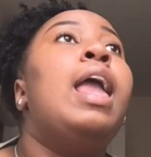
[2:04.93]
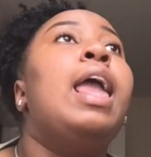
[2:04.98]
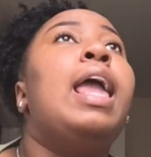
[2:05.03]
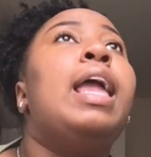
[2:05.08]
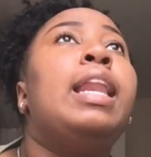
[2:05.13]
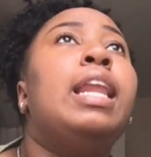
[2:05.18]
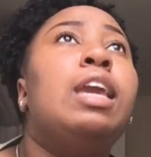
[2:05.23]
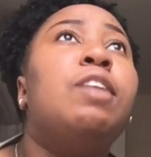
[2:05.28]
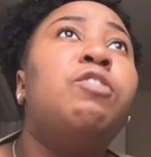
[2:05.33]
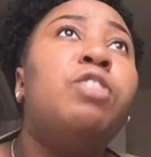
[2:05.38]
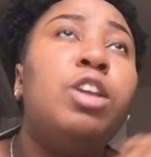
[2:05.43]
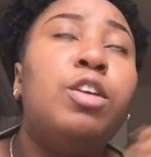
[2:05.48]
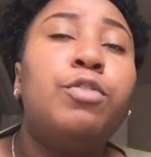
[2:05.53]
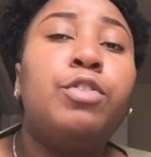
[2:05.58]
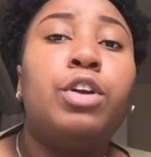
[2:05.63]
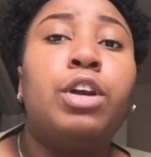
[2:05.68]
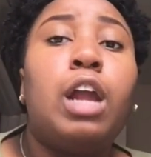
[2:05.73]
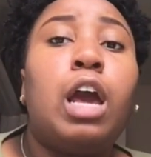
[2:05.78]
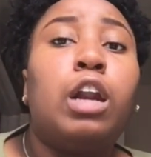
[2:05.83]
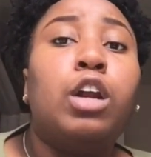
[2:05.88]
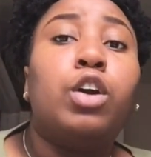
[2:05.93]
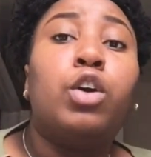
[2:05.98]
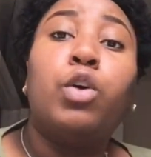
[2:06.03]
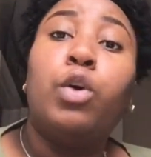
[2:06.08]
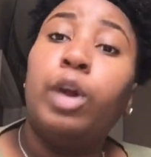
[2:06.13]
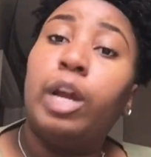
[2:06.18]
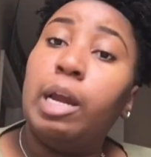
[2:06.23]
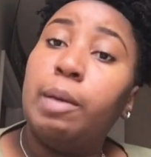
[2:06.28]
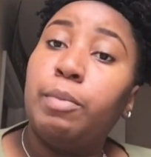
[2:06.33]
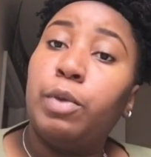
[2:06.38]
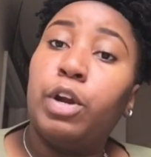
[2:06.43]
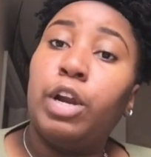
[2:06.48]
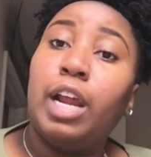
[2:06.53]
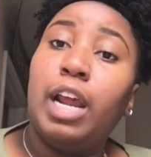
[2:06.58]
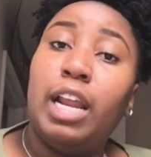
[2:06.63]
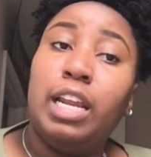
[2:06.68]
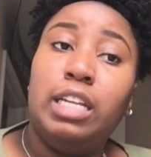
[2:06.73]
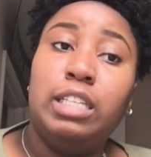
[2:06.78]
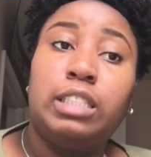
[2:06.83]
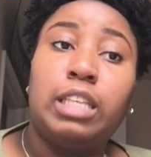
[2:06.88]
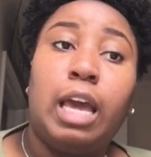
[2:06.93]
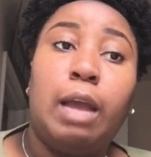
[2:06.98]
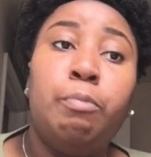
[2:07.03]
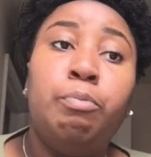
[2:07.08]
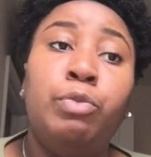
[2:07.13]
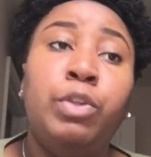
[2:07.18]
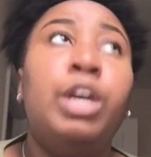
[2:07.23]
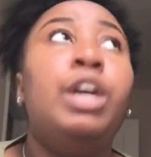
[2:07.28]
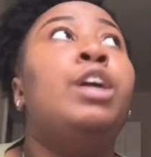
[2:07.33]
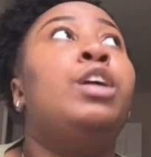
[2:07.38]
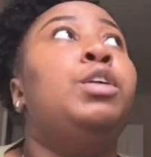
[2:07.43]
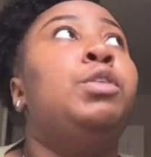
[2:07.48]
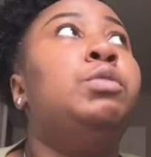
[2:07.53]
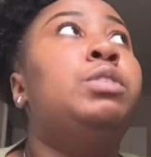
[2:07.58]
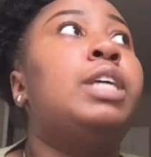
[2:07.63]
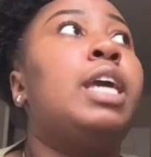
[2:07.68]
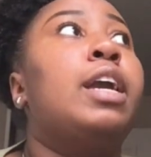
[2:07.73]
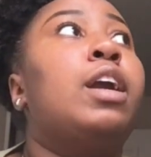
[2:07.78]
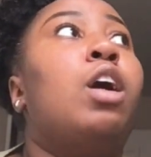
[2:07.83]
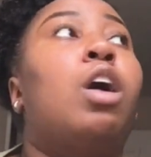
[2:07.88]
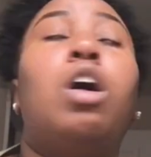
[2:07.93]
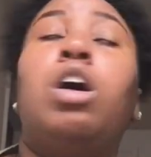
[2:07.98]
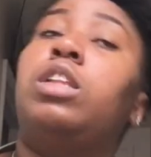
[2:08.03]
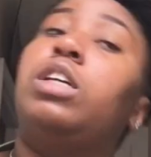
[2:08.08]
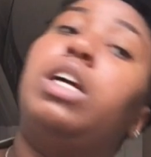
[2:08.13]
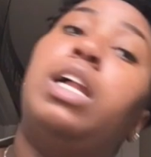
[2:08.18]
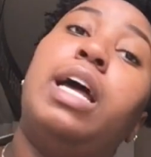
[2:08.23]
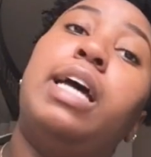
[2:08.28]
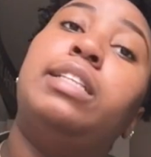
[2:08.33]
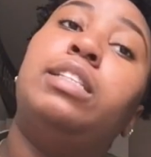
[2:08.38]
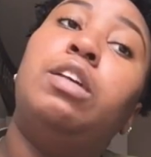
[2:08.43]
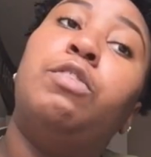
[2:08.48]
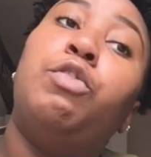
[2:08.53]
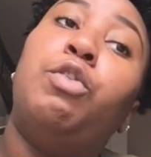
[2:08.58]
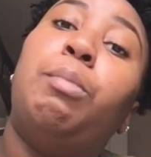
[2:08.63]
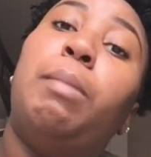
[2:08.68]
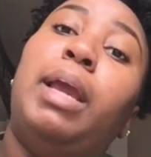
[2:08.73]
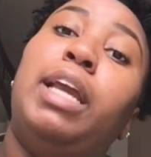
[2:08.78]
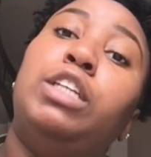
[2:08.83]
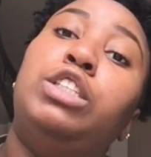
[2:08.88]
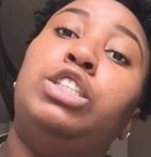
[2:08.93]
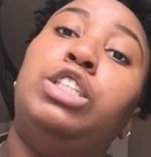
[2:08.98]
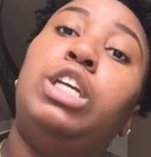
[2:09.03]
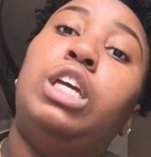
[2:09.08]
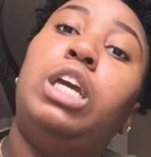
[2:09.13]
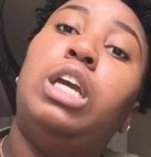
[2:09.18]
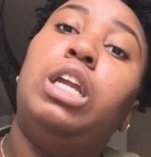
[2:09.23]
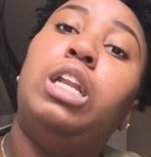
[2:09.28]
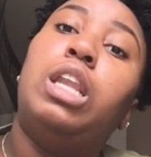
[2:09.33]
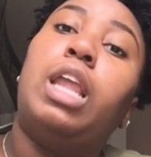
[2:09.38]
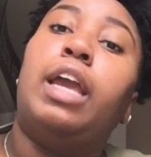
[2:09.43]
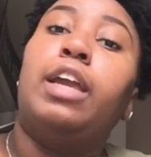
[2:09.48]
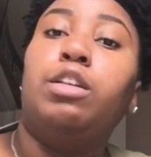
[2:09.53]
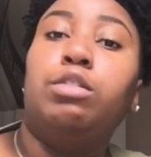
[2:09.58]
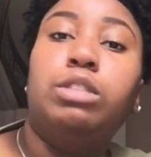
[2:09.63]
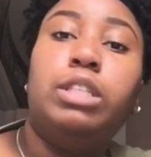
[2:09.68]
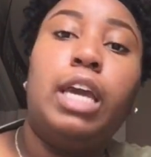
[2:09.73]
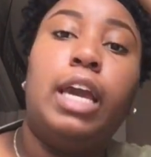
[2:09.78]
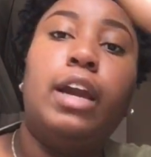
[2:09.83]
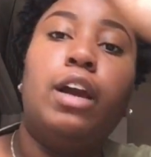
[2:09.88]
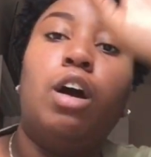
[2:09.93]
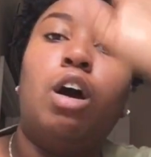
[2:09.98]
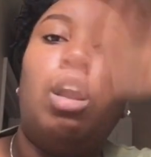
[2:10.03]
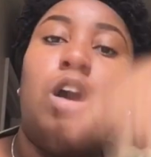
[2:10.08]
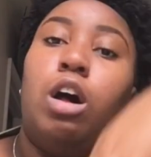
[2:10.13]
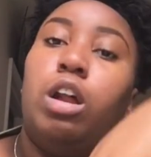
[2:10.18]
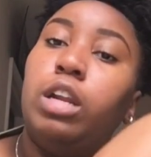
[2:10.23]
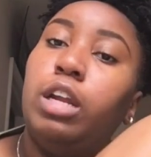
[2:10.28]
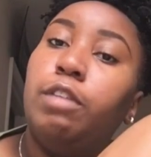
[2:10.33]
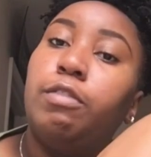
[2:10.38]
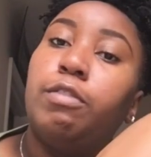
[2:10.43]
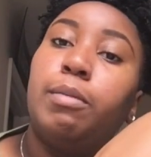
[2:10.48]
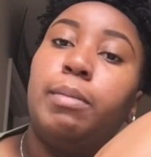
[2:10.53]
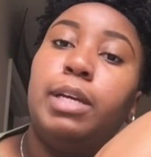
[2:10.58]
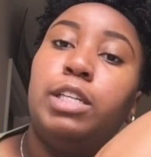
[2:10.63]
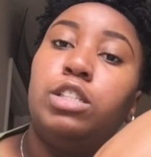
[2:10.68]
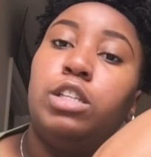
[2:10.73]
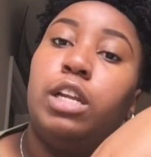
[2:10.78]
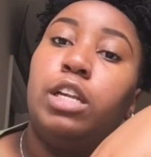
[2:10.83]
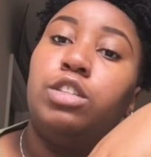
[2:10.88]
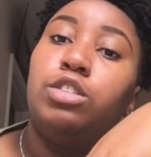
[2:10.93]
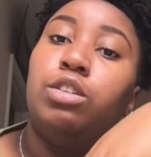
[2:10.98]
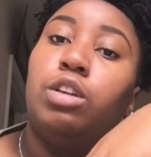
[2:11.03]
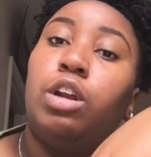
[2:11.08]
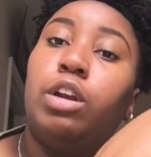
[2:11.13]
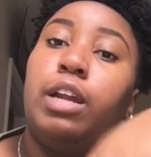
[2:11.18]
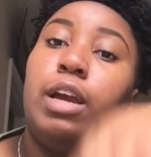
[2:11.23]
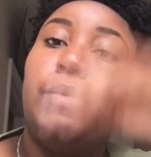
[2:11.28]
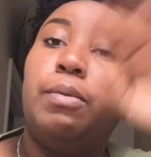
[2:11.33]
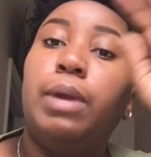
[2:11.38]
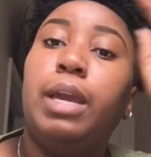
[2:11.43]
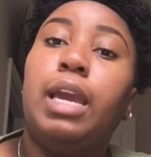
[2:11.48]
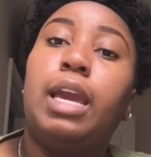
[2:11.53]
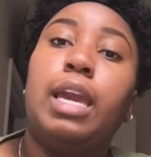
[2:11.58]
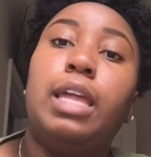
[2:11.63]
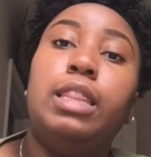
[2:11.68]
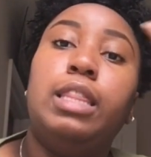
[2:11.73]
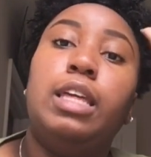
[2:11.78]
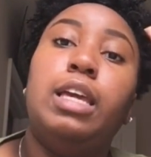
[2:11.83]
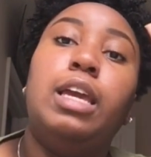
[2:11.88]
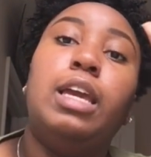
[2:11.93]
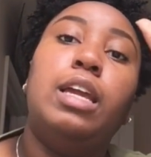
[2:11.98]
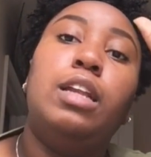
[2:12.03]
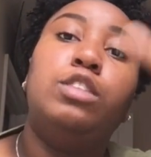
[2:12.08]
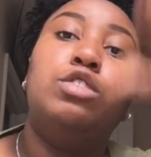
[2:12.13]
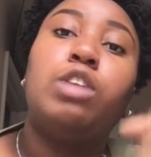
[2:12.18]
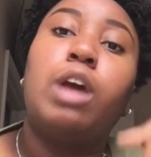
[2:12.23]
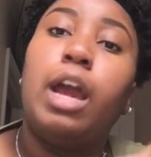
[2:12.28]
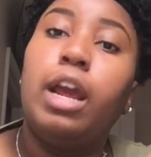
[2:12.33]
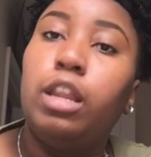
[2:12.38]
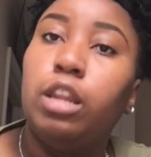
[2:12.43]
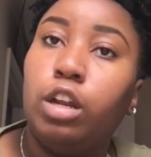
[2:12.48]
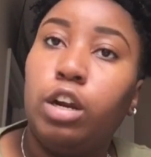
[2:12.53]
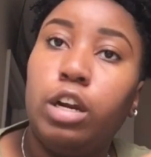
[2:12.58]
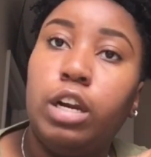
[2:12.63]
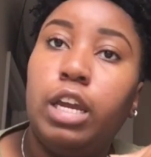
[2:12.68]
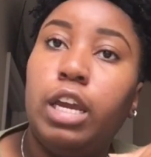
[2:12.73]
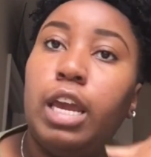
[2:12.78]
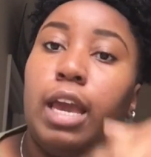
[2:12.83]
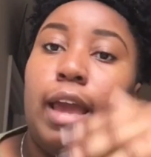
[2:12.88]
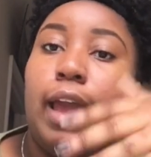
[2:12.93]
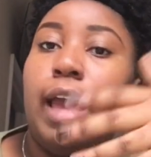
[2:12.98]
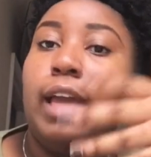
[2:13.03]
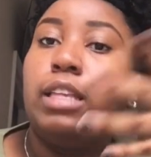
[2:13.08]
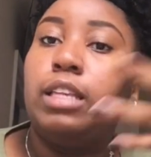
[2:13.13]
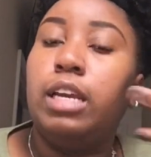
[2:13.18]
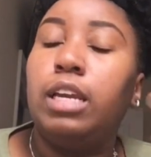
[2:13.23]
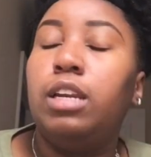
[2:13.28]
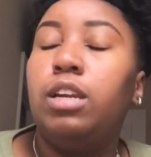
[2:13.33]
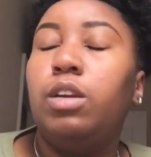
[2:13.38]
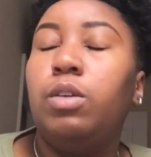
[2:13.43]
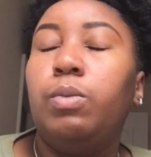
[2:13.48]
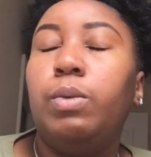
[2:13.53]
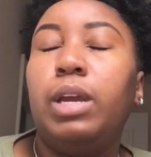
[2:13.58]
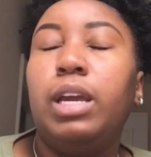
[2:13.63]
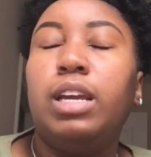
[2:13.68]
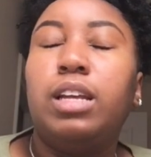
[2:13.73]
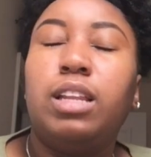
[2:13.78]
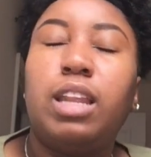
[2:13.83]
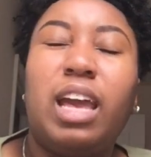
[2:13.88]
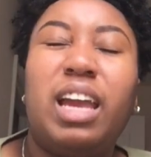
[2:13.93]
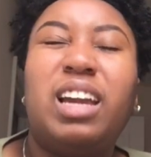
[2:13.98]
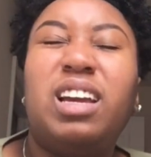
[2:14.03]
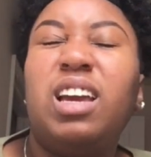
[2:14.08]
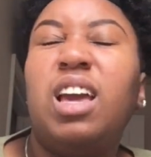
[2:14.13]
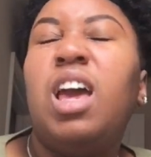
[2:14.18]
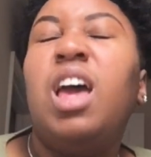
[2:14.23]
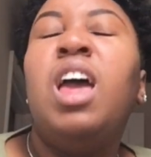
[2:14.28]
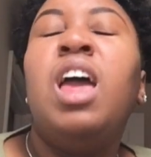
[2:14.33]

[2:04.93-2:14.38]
And even if you're not a crammer and it's like you take all the class information, like you take all the information that you learn that week and then try and learn it at the end of the week, like